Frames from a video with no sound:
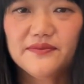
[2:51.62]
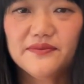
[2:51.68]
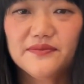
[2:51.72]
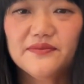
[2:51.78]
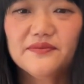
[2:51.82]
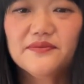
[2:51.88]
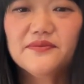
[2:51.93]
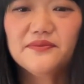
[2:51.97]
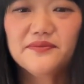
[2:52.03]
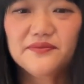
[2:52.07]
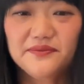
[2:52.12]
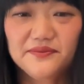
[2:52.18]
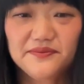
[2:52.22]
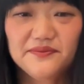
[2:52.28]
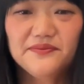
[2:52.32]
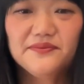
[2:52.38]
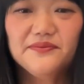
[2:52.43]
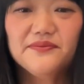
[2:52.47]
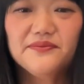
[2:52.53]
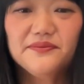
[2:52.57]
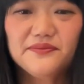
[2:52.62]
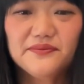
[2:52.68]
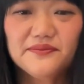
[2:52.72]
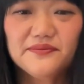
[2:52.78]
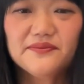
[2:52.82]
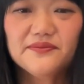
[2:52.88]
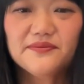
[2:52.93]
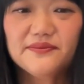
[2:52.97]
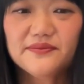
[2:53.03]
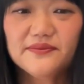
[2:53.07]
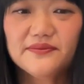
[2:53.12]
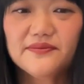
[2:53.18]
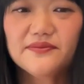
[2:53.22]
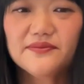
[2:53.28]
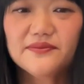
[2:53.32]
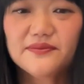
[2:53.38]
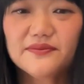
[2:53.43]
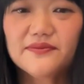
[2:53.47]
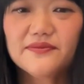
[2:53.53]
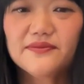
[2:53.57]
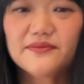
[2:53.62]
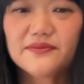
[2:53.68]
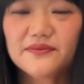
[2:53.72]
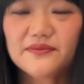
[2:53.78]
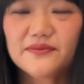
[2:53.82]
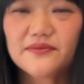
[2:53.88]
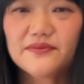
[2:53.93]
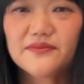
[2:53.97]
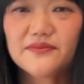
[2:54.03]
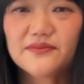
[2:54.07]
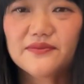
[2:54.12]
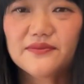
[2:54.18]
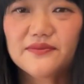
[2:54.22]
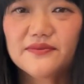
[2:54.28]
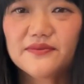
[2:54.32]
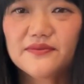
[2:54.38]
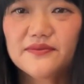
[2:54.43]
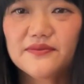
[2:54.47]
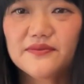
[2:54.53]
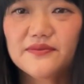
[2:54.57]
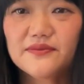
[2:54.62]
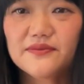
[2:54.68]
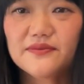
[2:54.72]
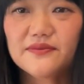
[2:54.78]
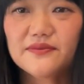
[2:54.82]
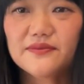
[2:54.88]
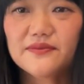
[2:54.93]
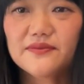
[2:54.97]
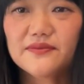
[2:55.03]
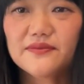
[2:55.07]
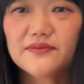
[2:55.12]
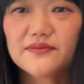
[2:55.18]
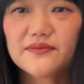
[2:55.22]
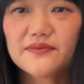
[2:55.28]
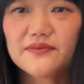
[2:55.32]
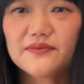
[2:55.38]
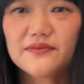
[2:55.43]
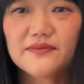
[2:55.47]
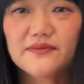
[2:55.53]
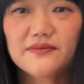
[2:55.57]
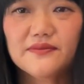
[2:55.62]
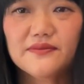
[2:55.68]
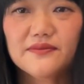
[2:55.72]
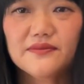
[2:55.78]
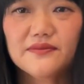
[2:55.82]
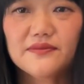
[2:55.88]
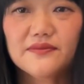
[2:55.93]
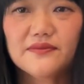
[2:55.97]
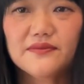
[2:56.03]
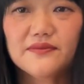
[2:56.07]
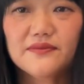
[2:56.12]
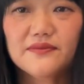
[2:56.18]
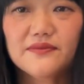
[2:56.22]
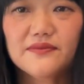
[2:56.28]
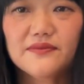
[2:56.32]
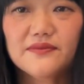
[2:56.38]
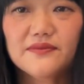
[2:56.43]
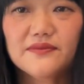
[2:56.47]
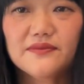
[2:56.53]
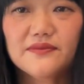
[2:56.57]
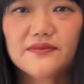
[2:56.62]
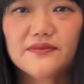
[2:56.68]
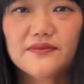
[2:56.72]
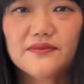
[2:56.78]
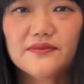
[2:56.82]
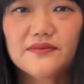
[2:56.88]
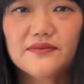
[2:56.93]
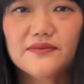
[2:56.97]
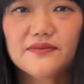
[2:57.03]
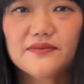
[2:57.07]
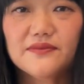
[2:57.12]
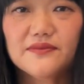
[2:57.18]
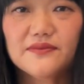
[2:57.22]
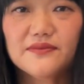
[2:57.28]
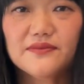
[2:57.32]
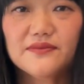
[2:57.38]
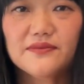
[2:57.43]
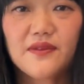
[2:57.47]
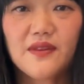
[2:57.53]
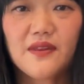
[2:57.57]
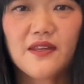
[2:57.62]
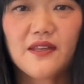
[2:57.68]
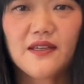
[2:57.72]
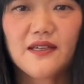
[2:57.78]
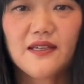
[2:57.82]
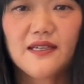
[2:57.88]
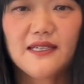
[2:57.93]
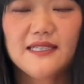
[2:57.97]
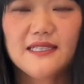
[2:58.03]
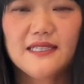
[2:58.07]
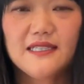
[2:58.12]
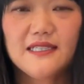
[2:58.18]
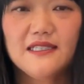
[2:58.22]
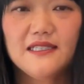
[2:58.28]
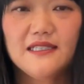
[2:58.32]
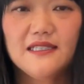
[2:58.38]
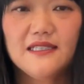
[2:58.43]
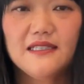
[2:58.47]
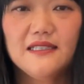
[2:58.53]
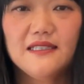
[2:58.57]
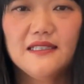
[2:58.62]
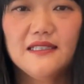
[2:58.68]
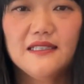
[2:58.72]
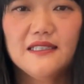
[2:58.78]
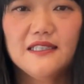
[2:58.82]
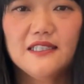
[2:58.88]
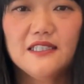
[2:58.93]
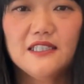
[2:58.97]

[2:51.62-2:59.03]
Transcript: The person shown says nothing.